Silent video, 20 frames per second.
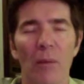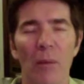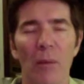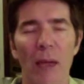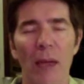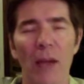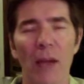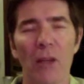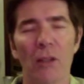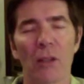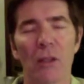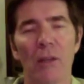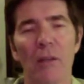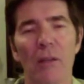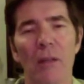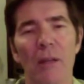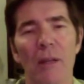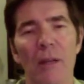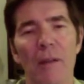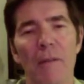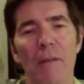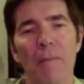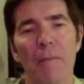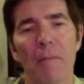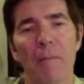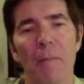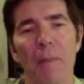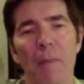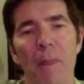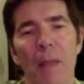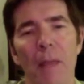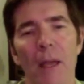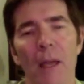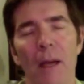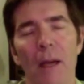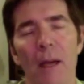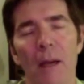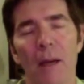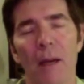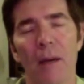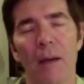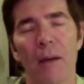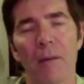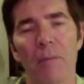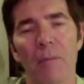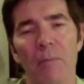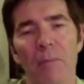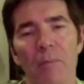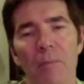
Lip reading: manager, uh,